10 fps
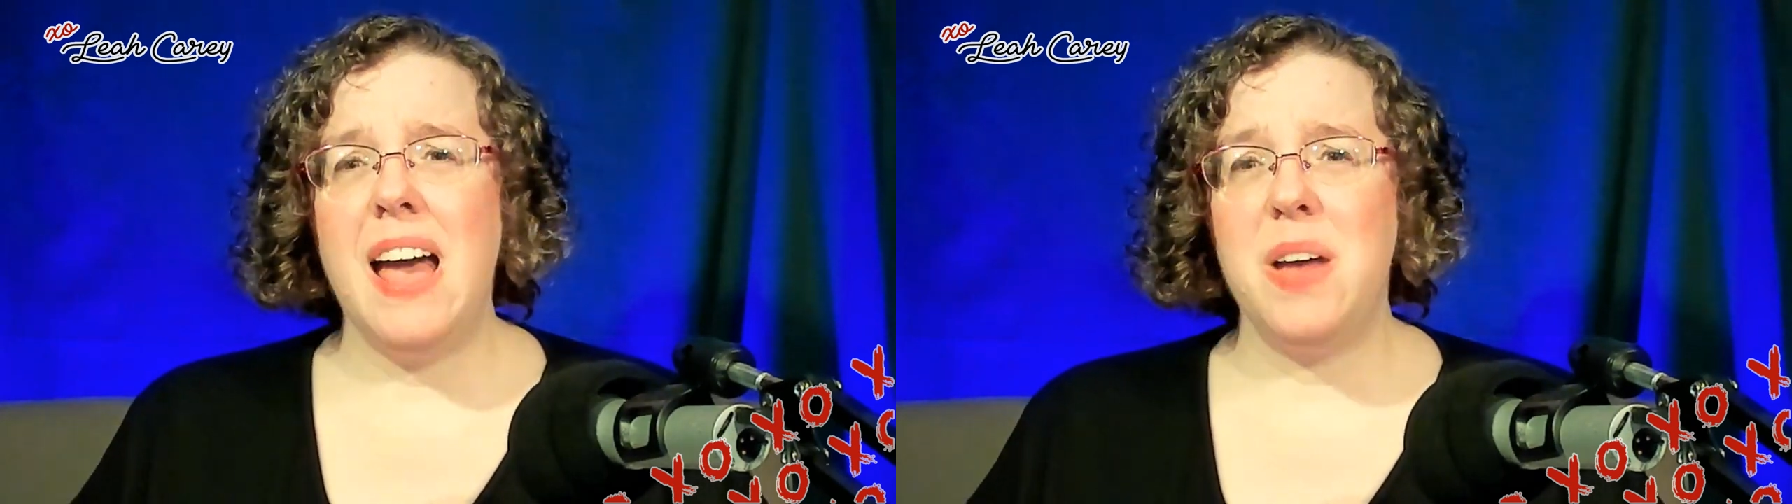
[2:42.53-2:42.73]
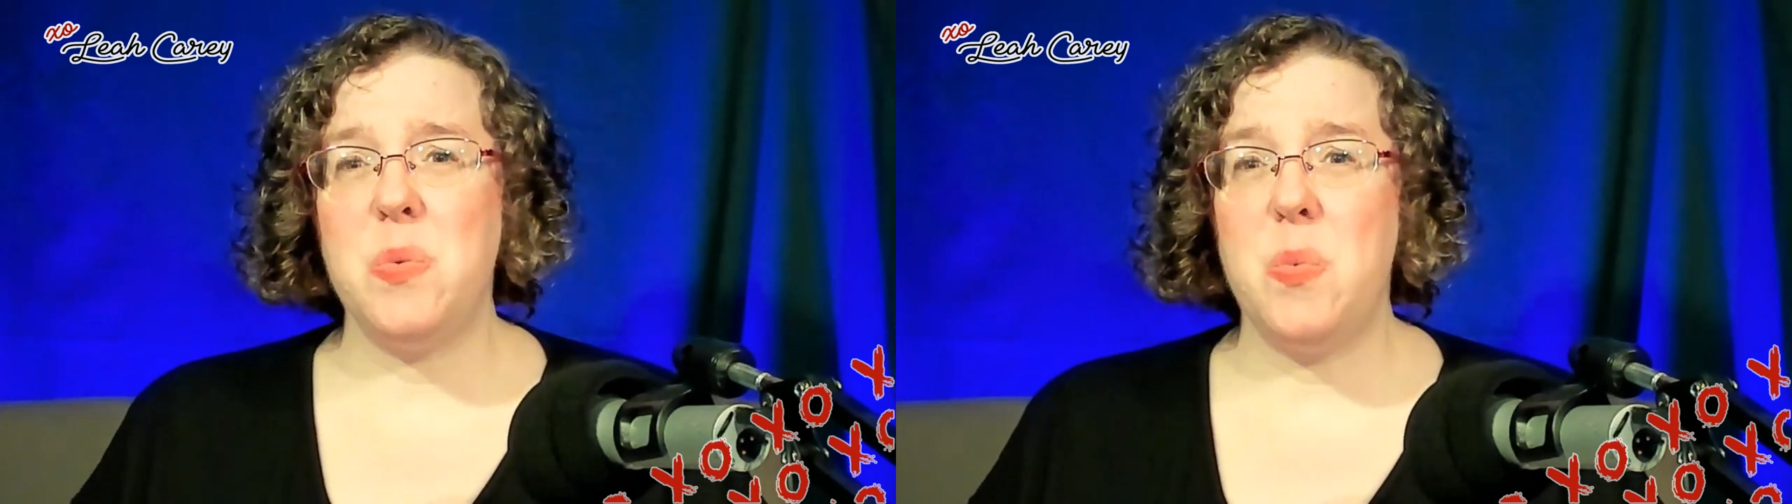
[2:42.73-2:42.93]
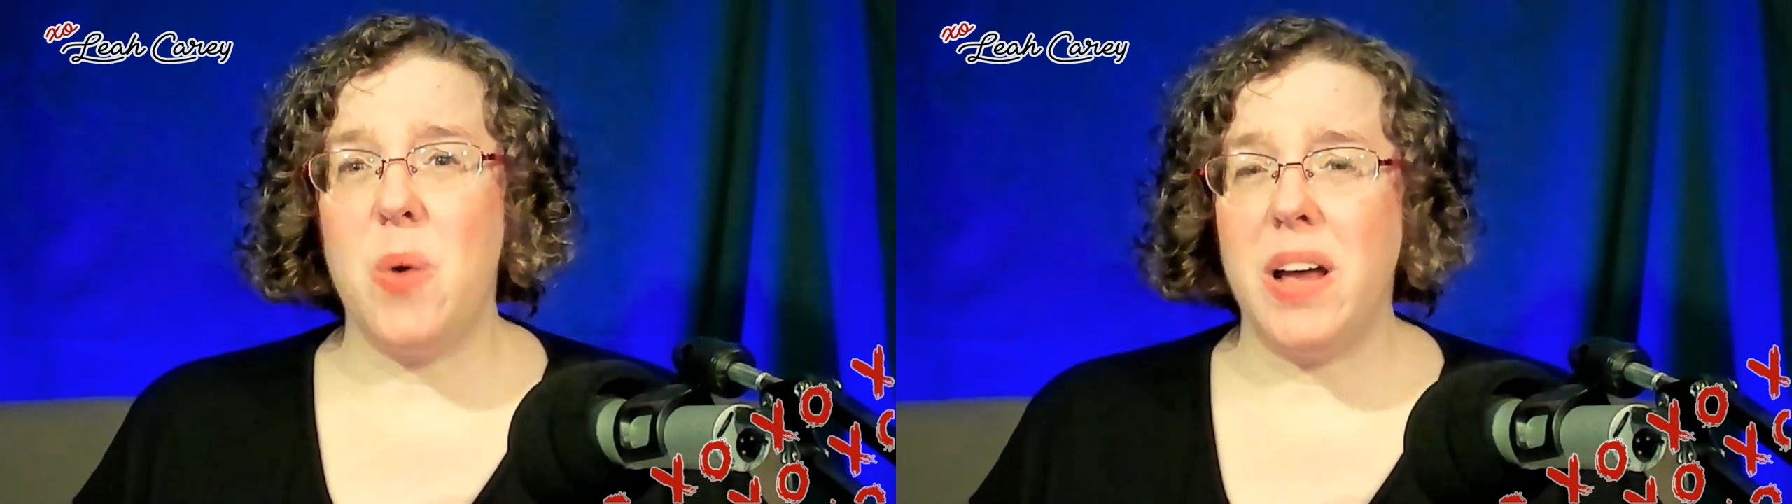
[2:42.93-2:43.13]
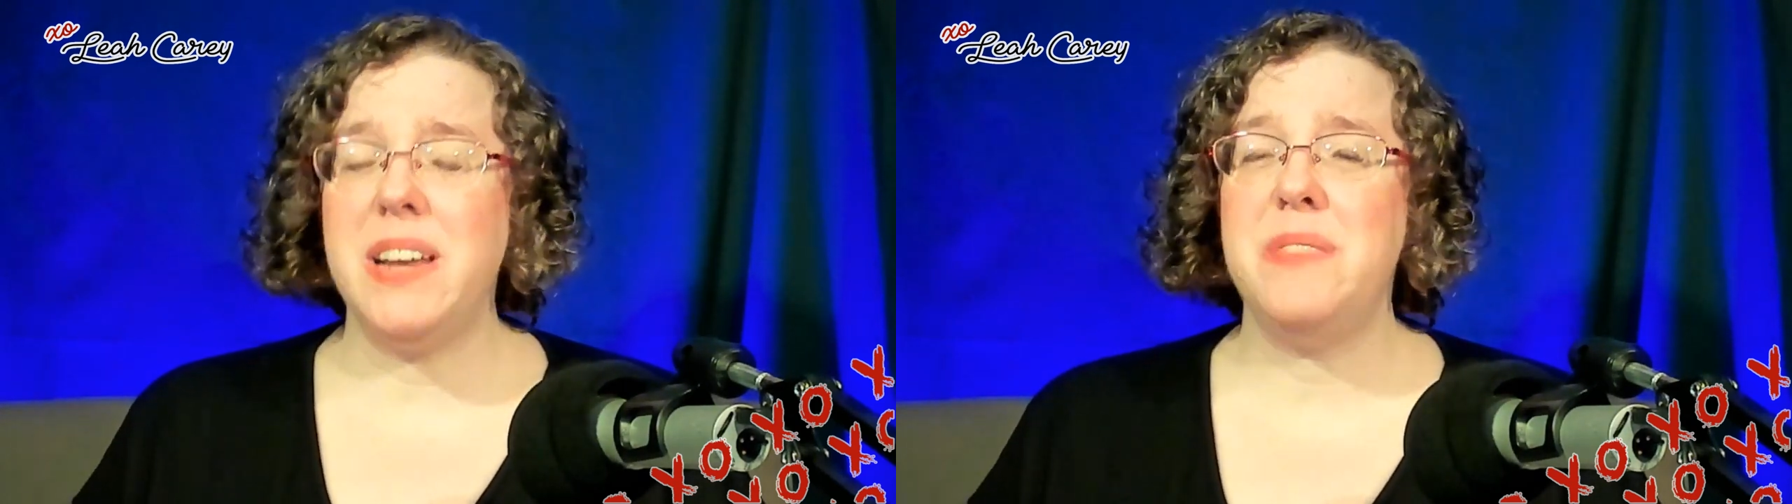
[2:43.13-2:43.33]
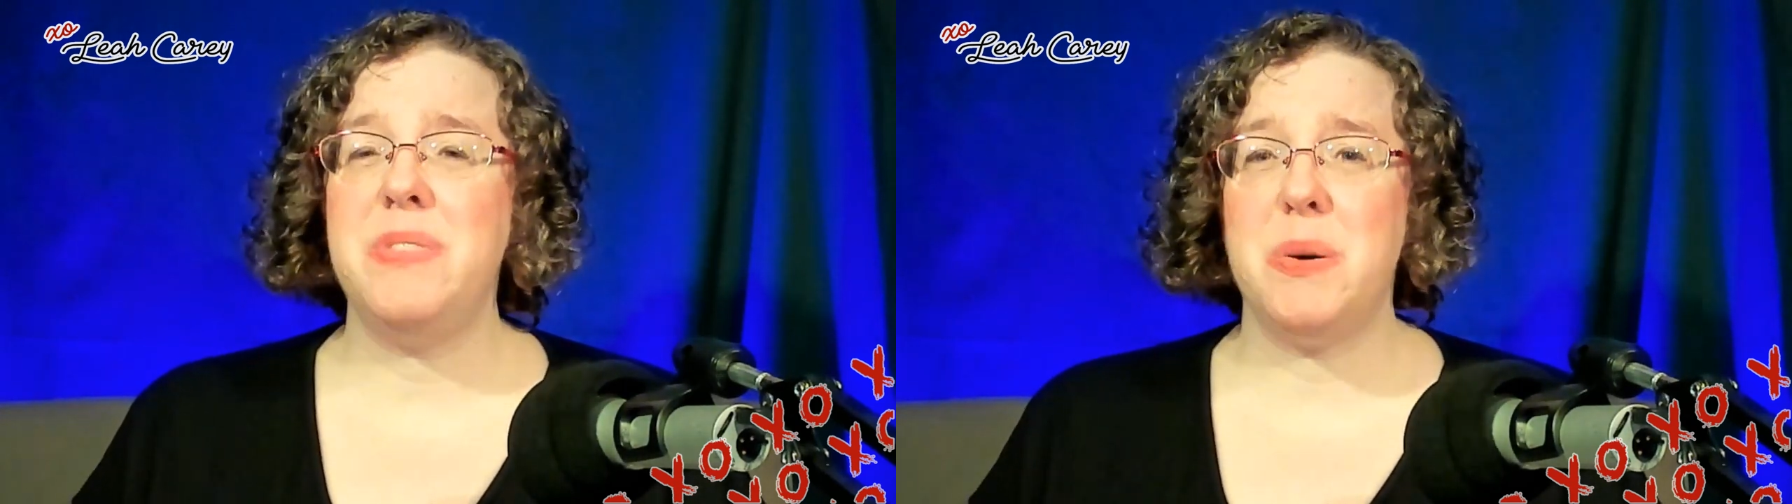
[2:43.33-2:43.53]
And one
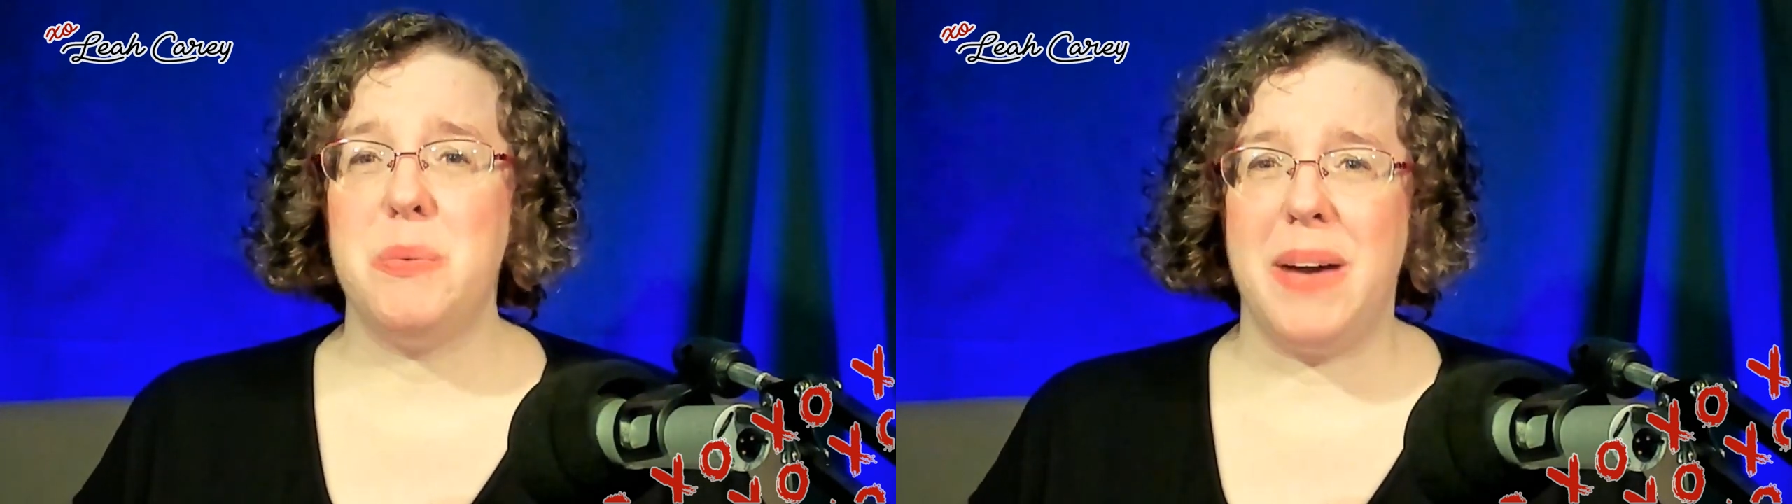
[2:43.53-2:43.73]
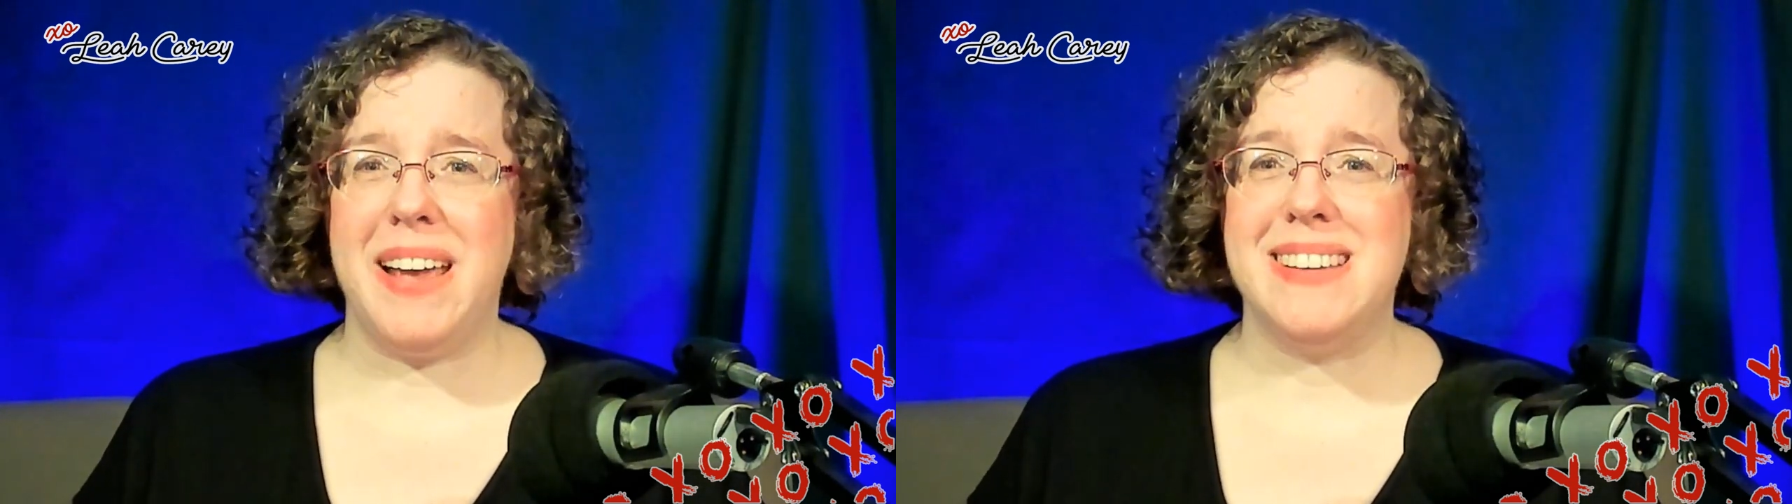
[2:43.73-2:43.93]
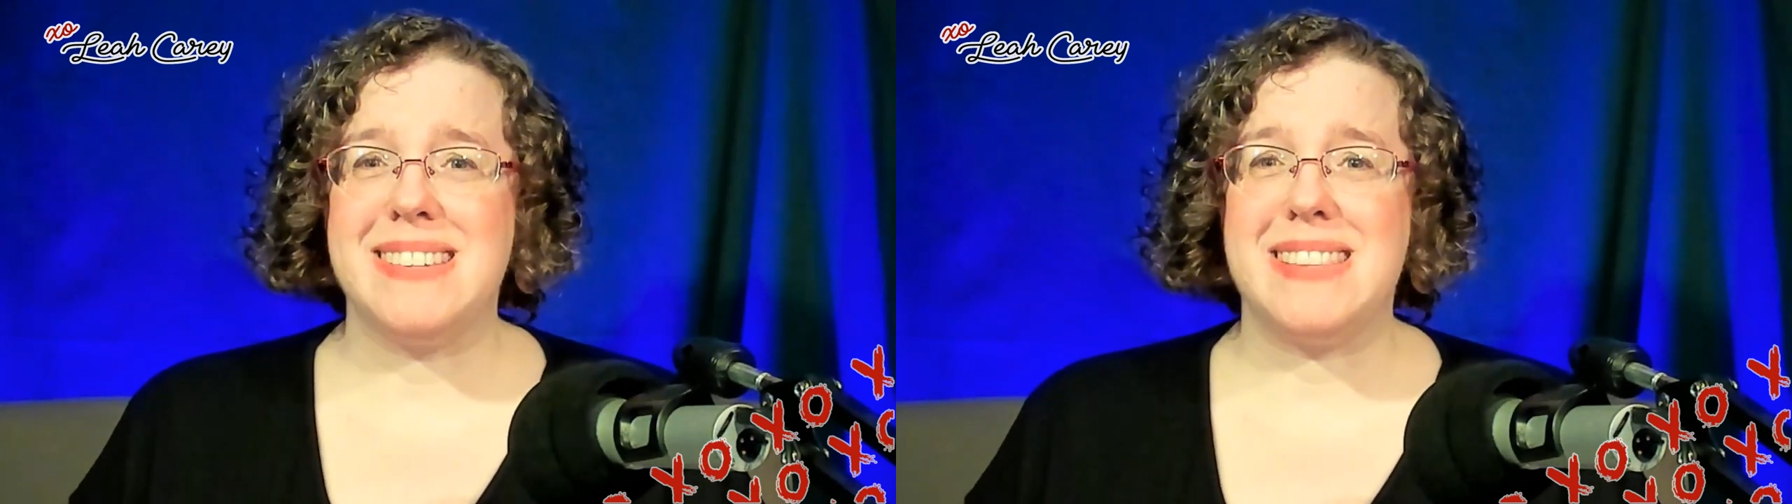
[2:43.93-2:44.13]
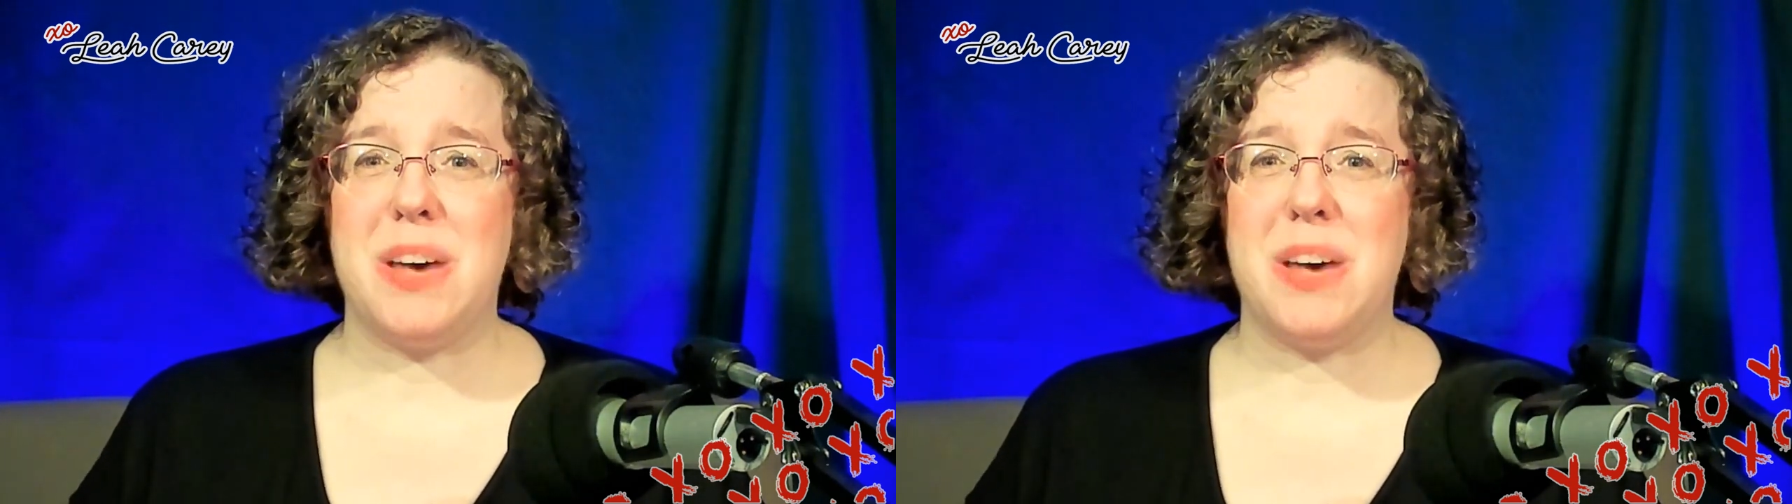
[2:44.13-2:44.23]
of the ways